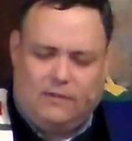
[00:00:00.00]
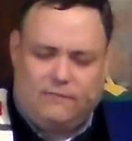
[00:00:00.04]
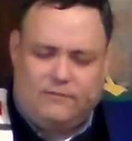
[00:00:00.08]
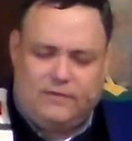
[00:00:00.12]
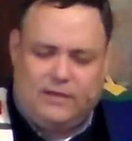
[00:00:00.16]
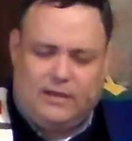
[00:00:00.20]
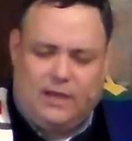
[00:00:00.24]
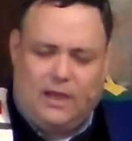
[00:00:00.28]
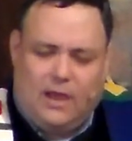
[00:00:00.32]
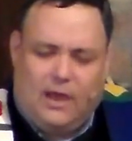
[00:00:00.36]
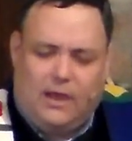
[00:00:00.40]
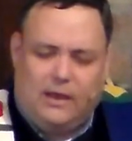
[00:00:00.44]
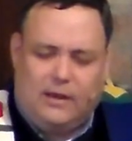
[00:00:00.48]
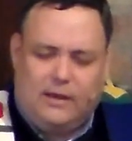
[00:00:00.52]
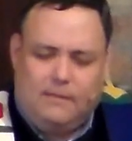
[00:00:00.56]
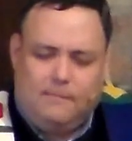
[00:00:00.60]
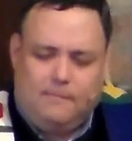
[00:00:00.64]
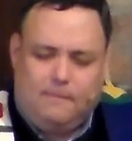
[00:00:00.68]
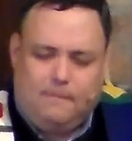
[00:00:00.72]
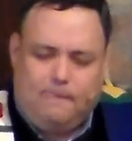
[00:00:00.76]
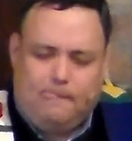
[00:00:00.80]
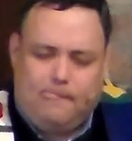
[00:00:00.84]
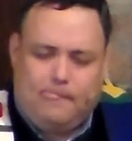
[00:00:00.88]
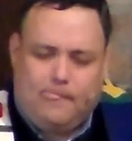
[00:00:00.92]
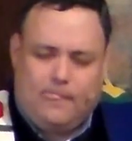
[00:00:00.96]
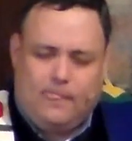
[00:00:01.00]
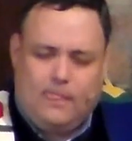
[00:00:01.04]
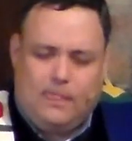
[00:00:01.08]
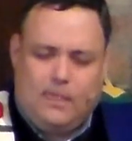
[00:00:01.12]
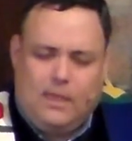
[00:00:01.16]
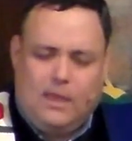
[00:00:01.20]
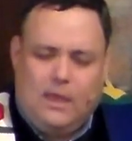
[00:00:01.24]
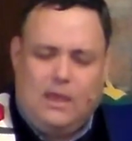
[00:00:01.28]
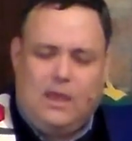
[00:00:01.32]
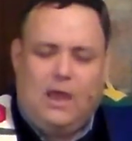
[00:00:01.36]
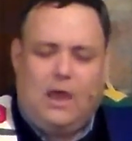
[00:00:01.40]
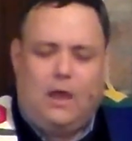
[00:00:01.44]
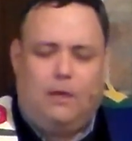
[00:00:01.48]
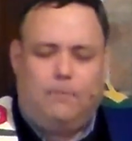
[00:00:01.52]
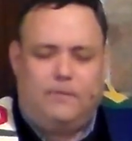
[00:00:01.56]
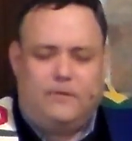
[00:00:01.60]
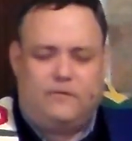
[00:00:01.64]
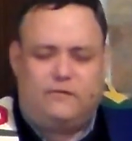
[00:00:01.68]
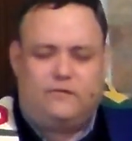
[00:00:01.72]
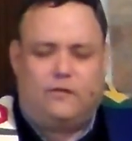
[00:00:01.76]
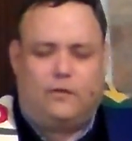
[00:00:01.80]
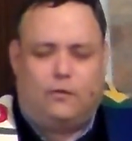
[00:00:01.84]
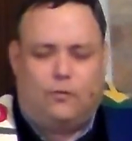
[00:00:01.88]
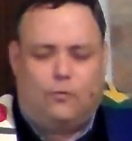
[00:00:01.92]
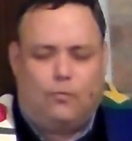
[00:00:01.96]
Loving God,
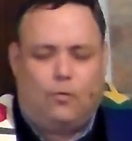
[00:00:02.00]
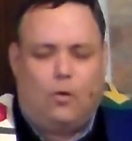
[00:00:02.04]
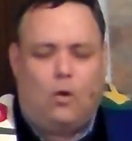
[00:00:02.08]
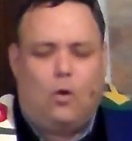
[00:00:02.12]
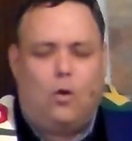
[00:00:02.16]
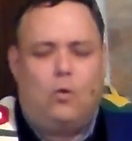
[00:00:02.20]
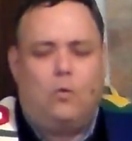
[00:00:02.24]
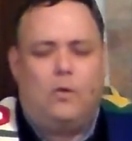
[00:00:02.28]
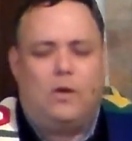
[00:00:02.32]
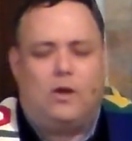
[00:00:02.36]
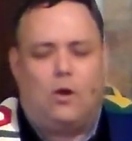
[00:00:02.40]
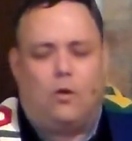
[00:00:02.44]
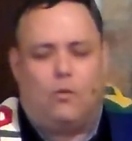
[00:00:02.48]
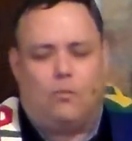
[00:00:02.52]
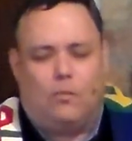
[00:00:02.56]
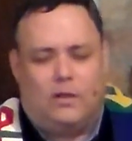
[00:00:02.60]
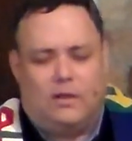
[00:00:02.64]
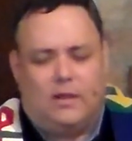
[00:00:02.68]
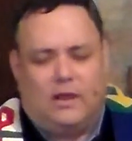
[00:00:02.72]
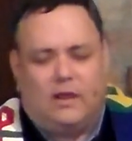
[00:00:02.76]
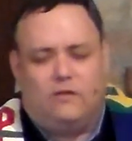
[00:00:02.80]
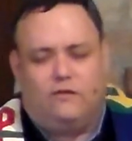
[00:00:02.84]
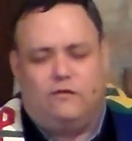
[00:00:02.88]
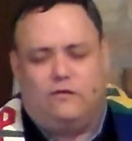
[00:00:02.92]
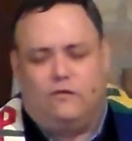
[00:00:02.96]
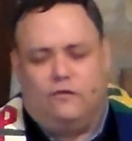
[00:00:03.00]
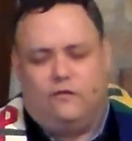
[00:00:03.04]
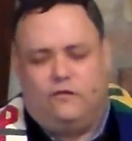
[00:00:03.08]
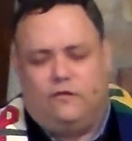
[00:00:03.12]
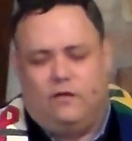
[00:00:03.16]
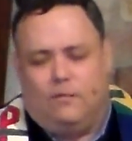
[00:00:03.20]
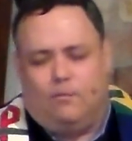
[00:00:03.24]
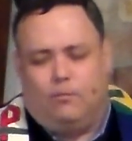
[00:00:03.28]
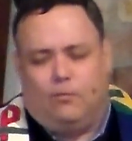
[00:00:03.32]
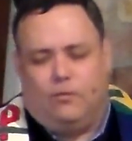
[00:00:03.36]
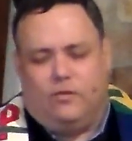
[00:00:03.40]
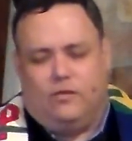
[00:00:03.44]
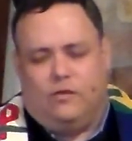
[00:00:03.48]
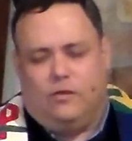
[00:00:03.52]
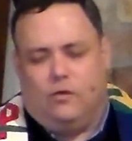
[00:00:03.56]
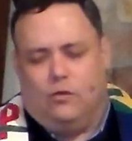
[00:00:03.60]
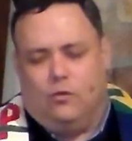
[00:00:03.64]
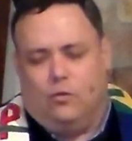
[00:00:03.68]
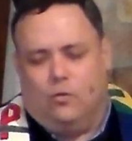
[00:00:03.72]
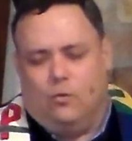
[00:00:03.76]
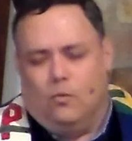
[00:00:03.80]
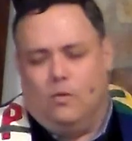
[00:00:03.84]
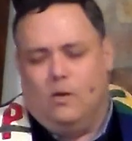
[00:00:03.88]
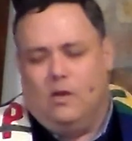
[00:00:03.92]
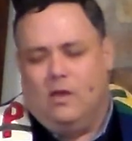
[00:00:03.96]
help us to grow in our relationship with
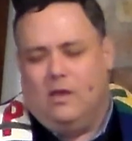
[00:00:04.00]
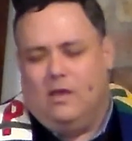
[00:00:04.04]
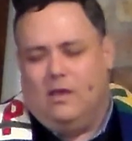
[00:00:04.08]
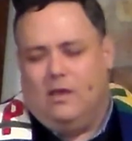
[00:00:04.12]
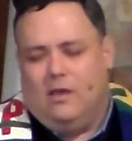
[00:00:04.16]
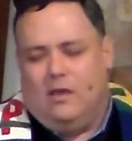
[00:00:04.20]
you